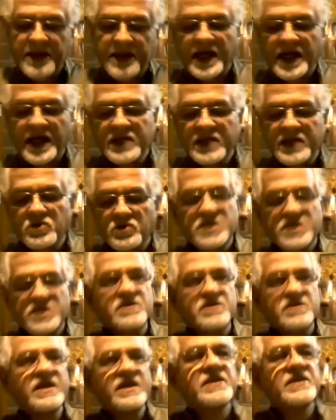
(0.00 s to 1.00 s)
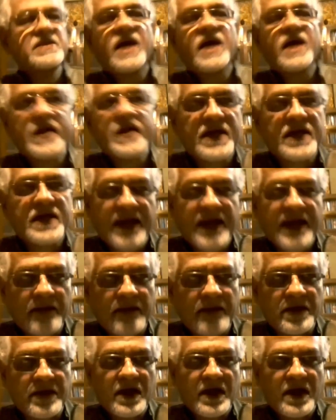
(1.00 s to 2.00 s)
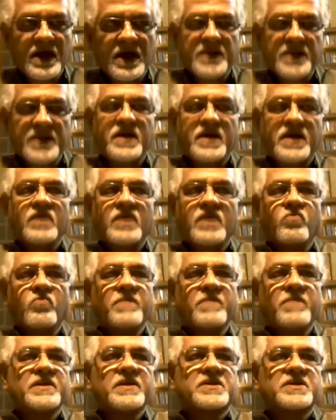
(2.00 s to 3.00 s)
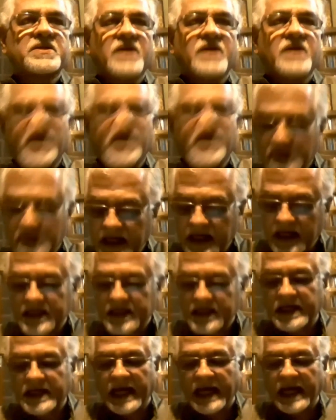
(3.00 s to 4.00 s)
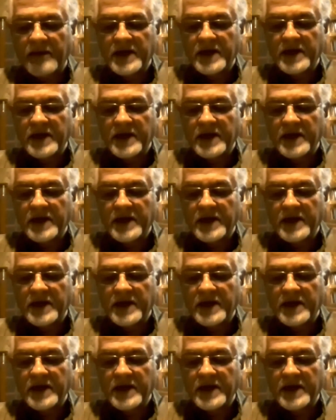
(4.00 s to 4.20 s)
other was the Stree Nadaga camp, the women's theater camp.